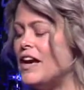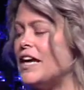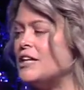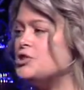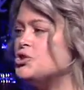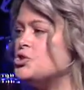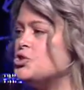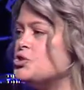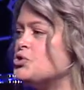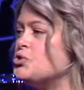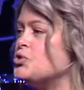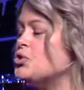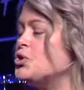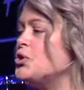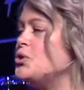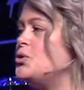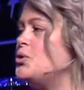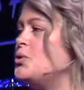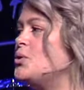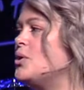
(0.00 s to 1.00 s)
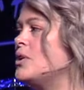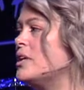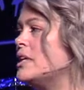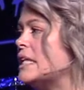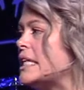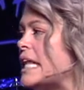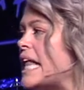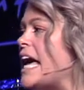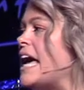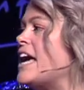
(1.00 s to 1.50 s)
a true
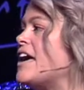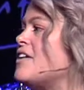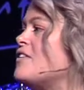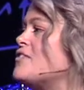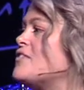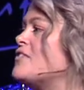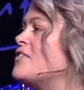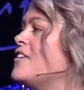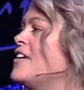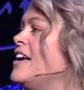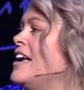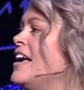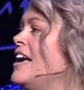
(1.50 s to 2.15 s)
life.